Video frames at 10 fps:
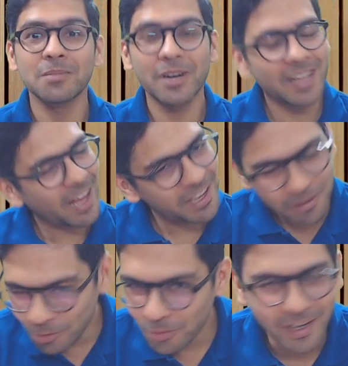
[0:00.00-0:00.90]
but I
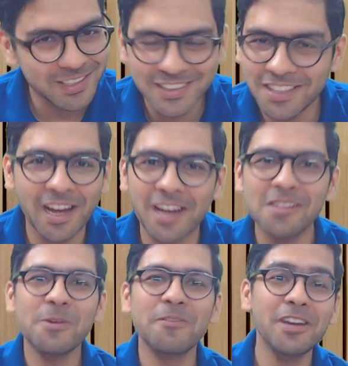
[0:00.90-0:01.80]
know, guys, see, I'll
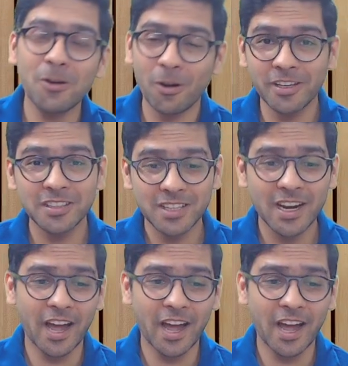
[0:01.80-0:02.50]
be very honest here.